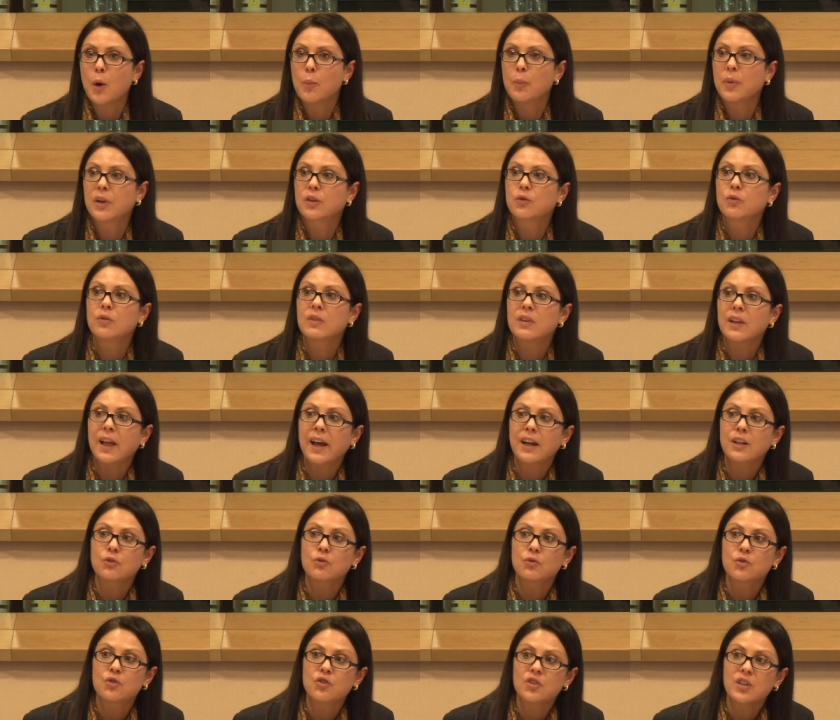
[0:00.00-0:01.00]
but would
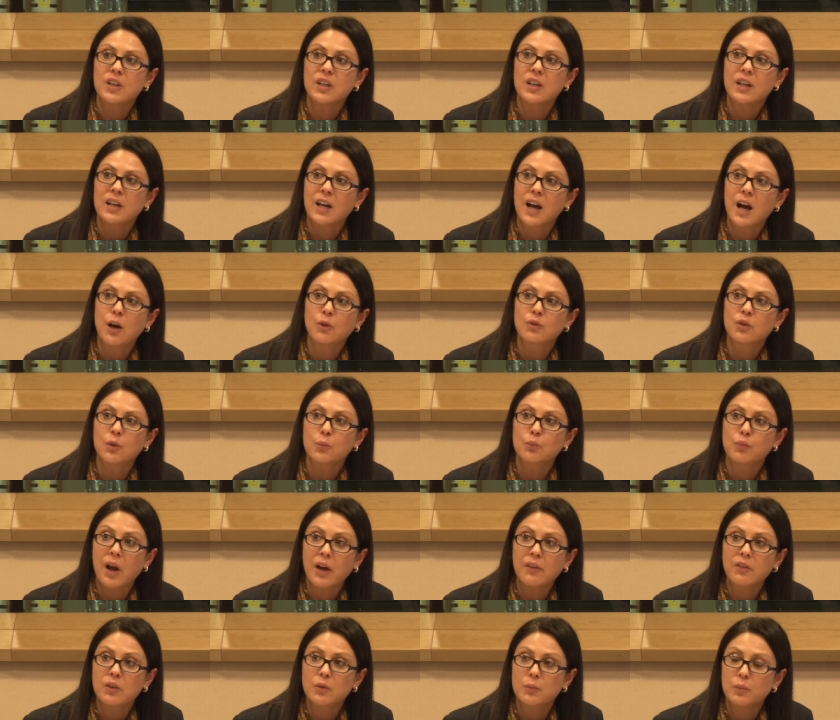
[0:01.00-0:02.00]
like to see how the
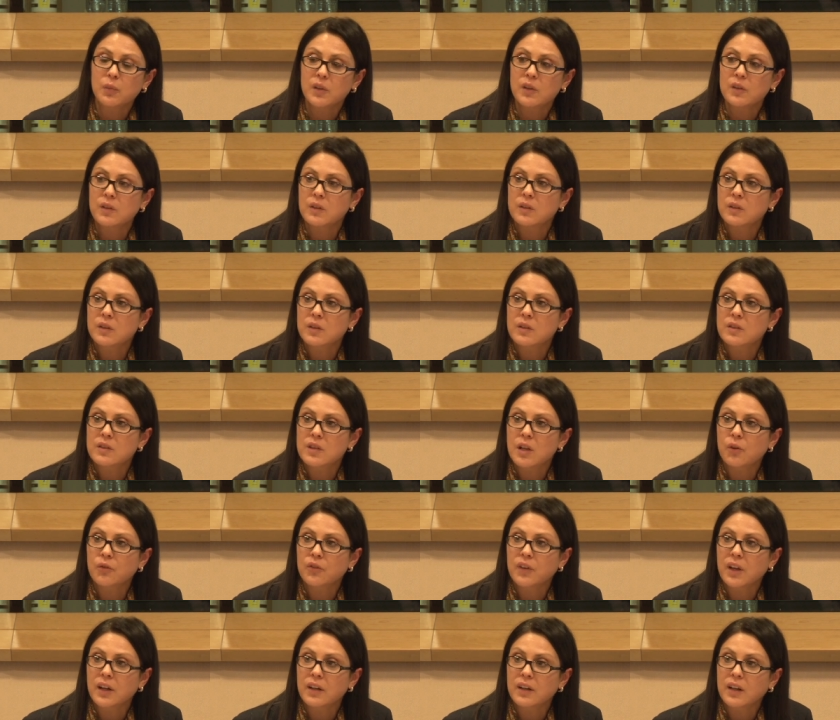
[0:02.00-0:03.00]
private business
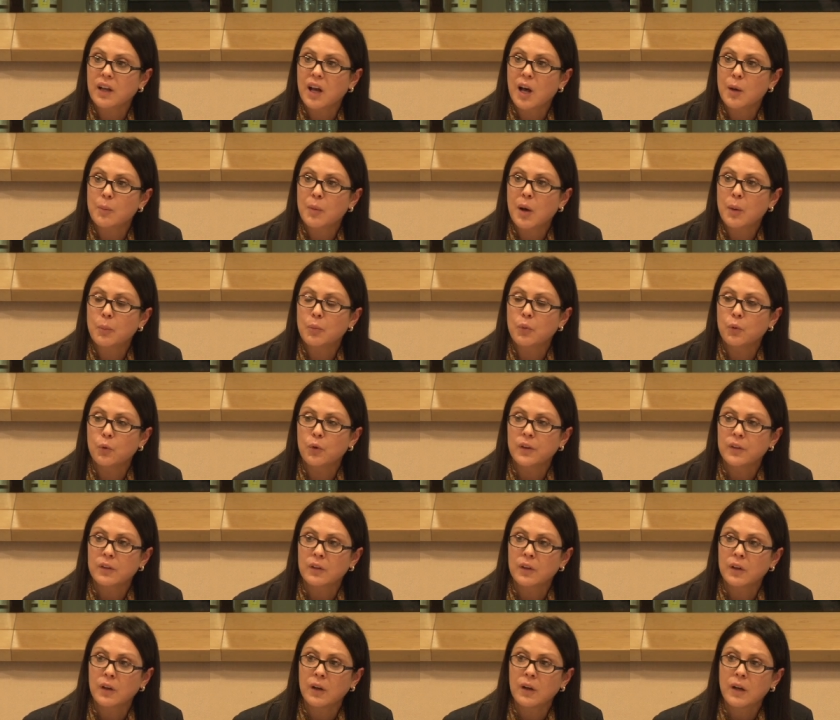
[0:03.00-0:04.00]
itself can come up
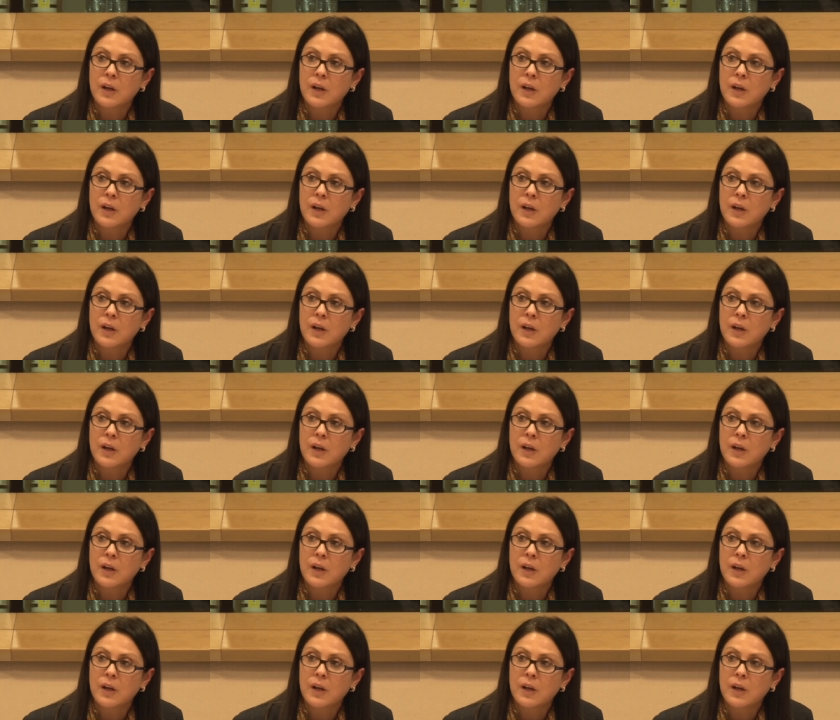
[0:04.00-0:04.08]
with